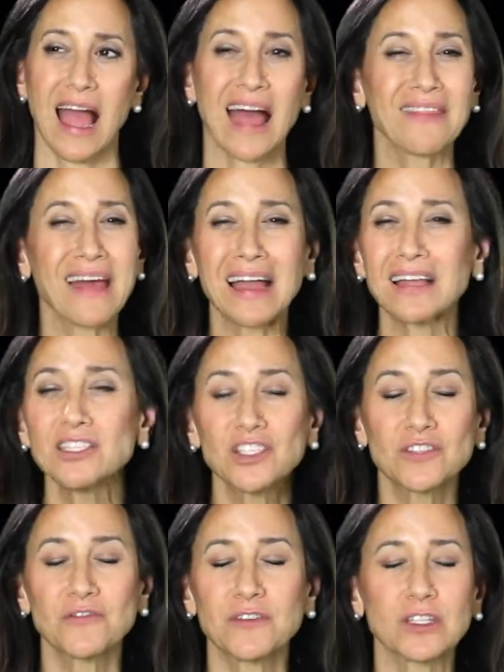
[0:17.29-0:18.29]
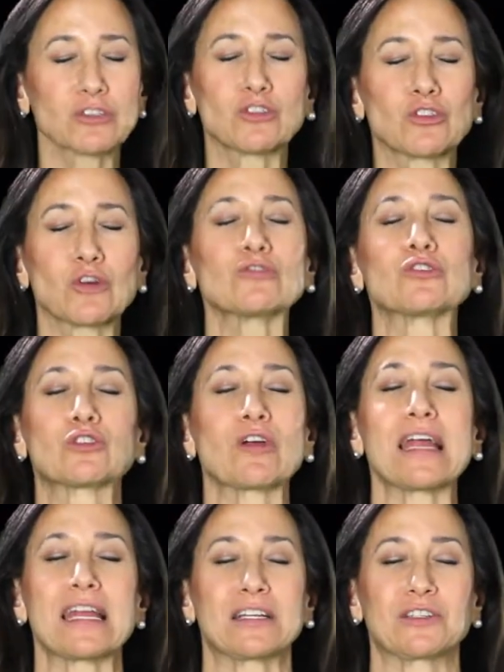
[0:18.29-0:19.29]
And that can just feel so
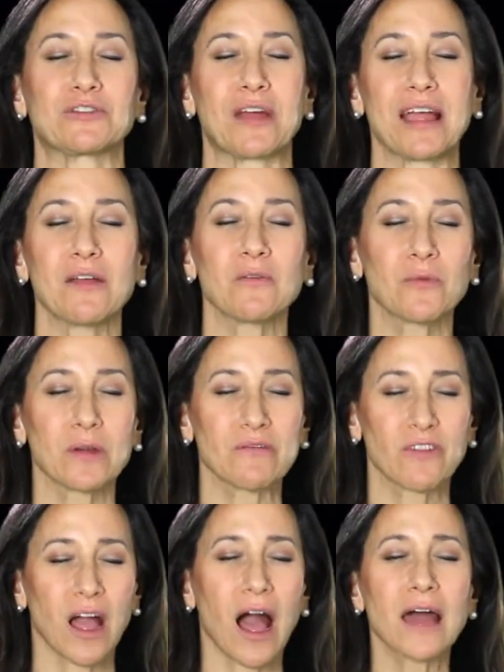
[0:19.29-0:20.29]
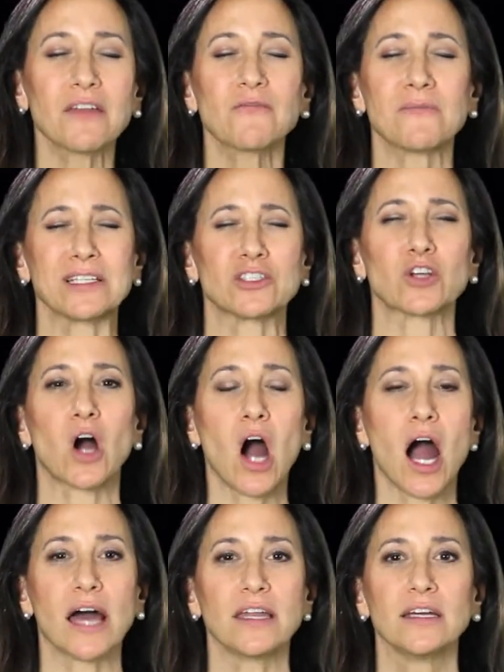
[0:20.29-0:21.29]
strange, right? We've kind of been
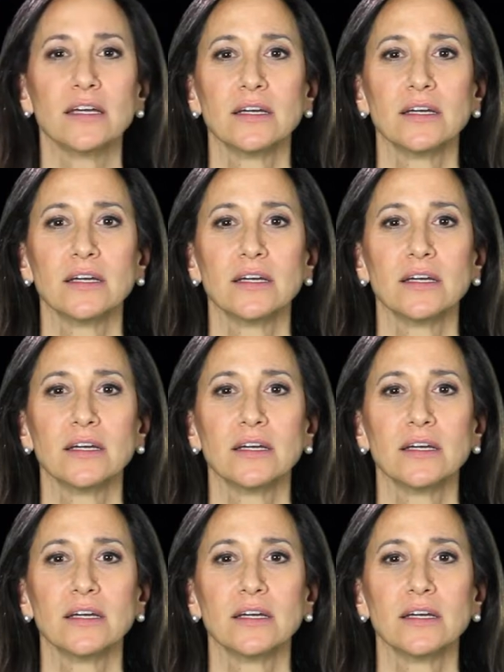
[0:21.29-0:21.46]
taught,